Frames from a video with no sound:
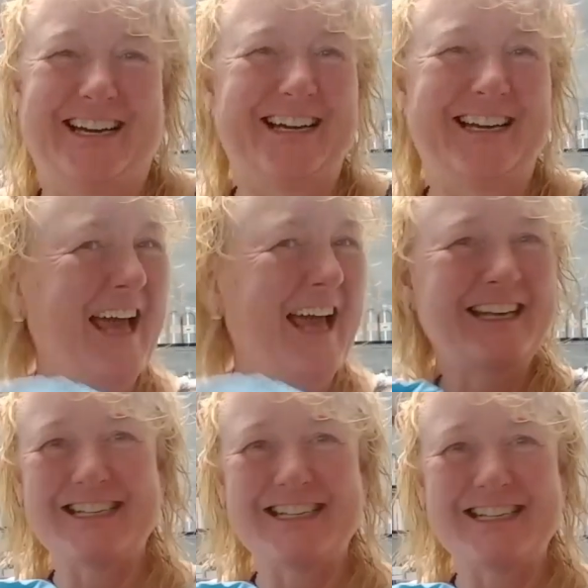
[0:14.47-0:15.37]
because I
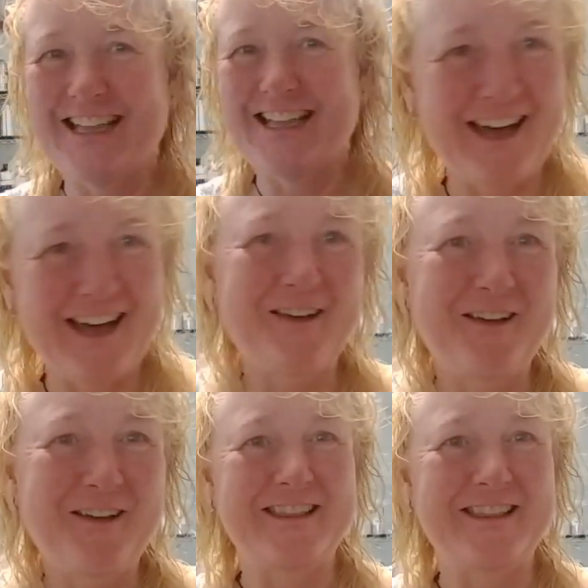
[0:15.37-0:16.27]
love going
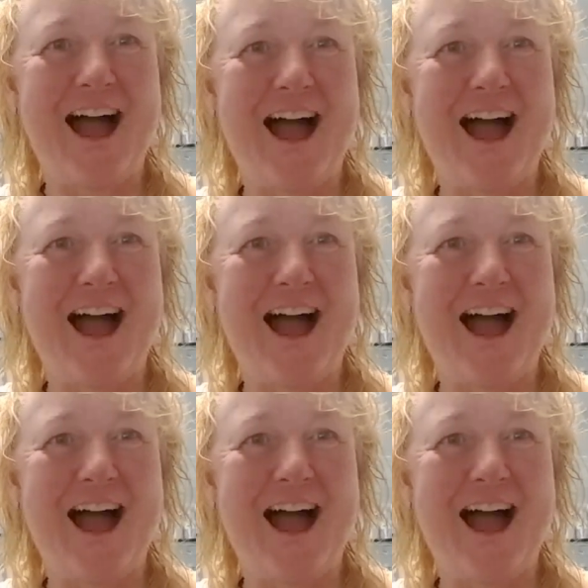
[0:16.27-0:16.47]
live